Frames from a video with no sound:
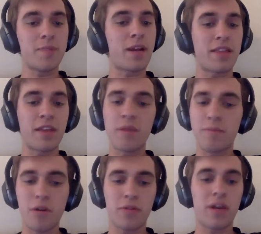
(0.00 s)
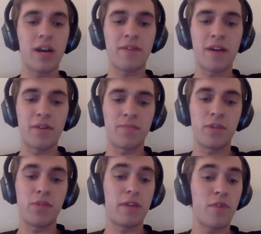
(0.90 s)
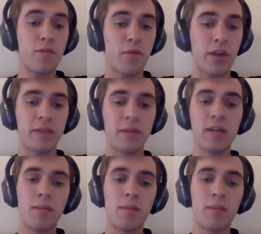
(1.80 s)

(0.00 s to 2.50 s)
but I think we both kind of have a unique viewpoint,